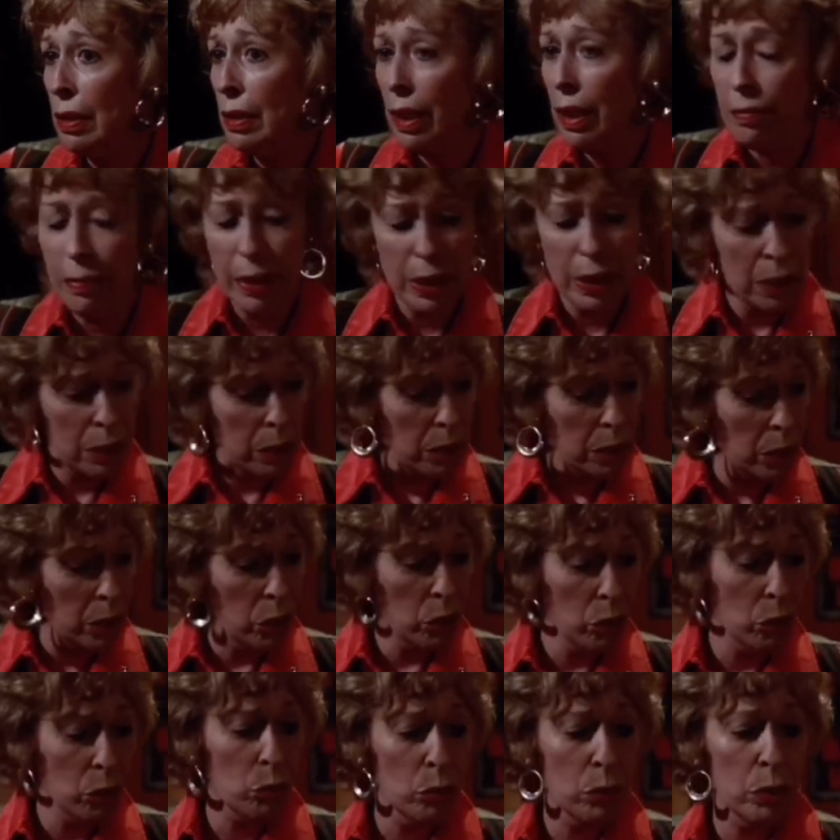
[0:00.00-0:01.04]
I'd make you eat
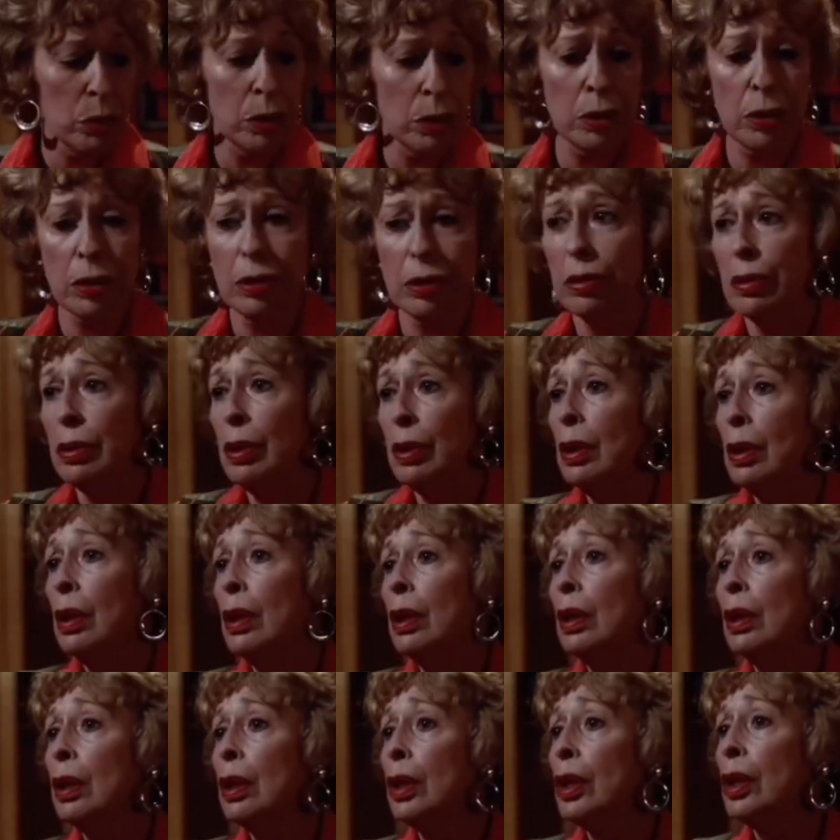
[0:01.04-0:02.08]
your words and
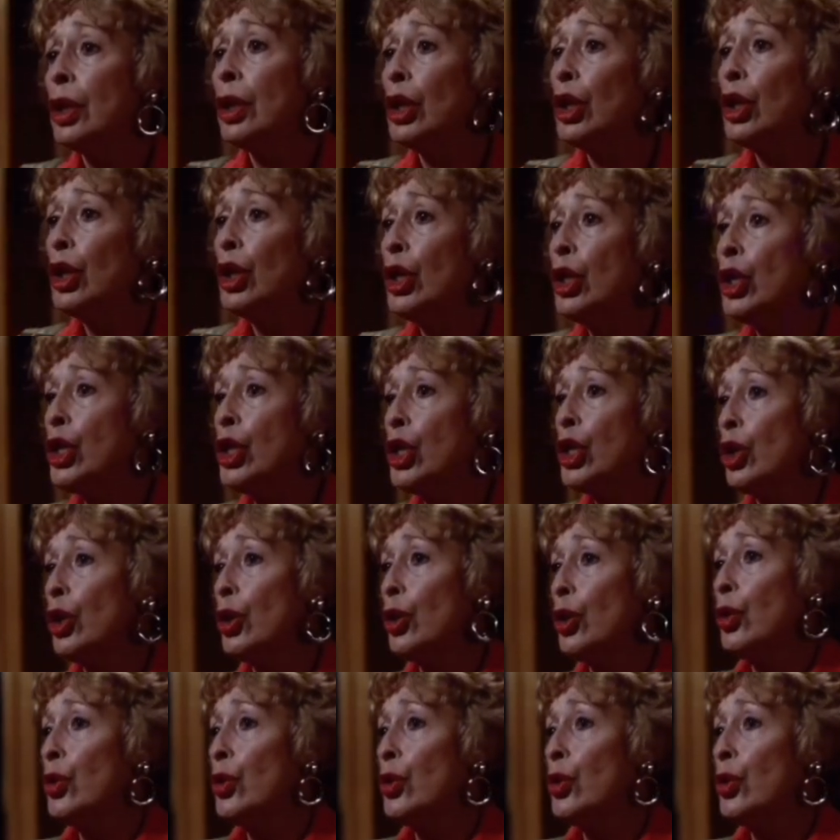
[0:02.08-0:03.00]
curl your toes.